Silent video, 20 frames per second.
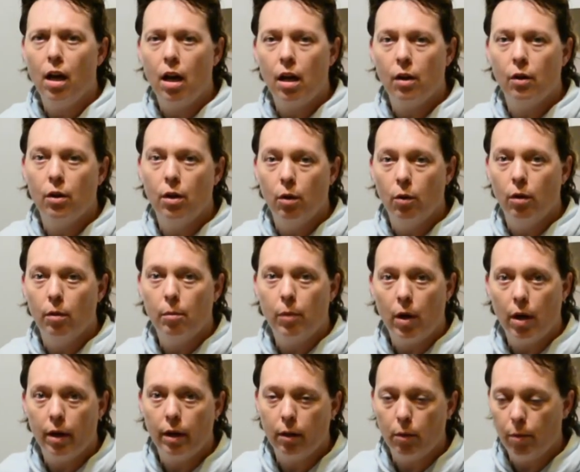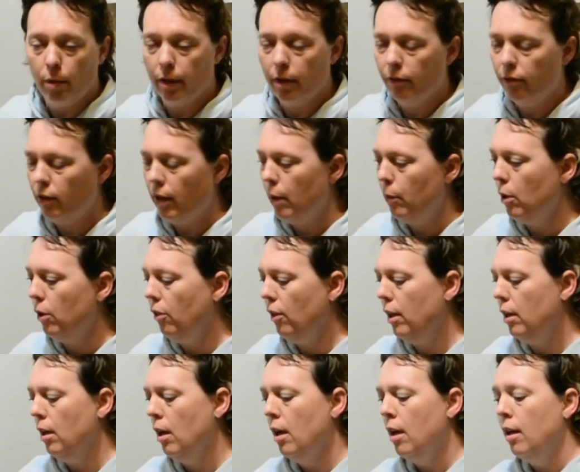I don't know what part of the butterfly with
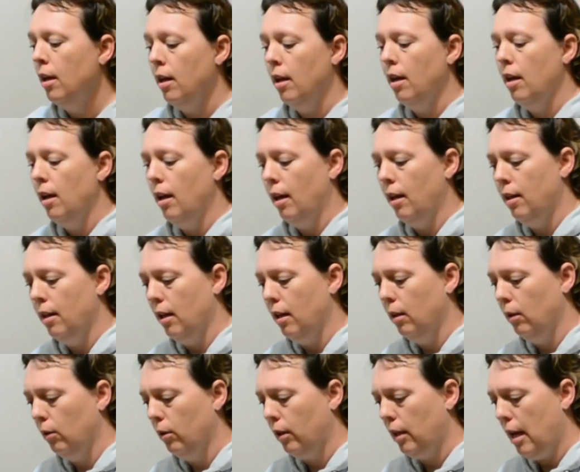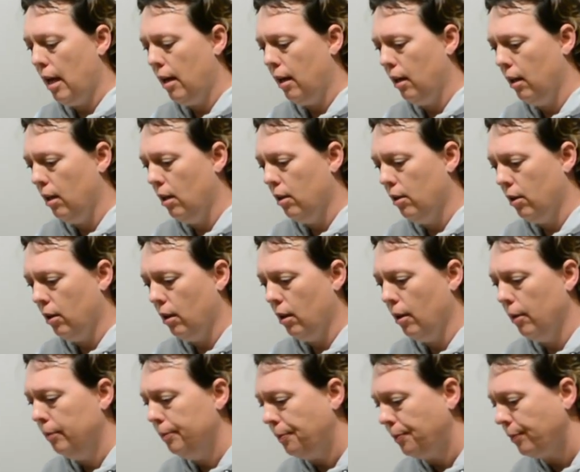it, and then look at it
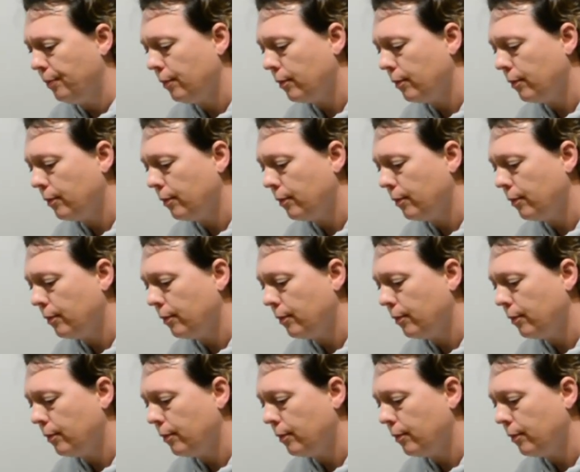under